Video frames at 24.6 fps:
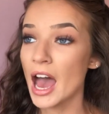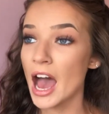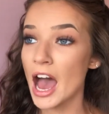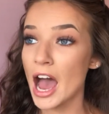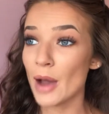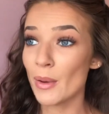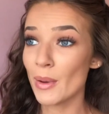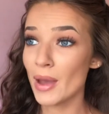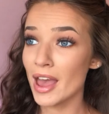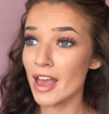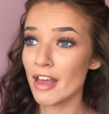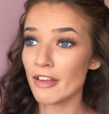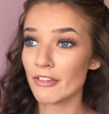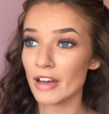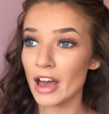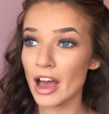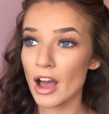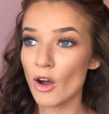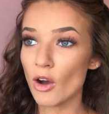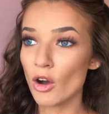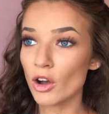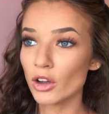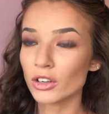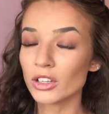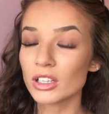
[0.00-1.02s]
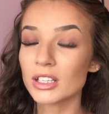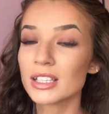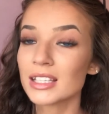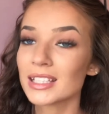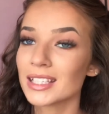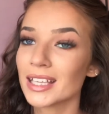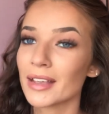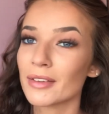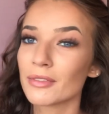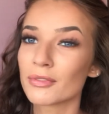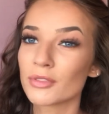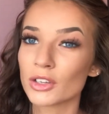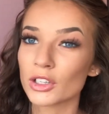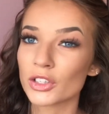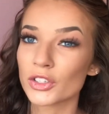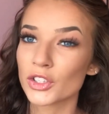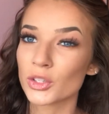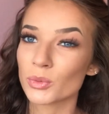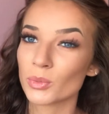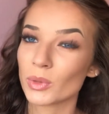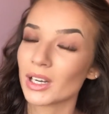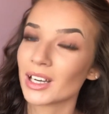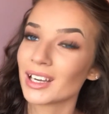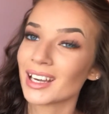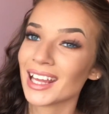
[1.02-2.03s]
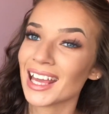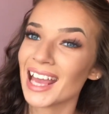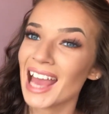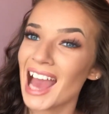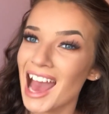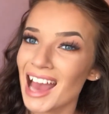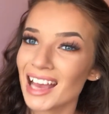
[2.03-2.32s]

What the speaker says: However, I could sit in front of someone and eat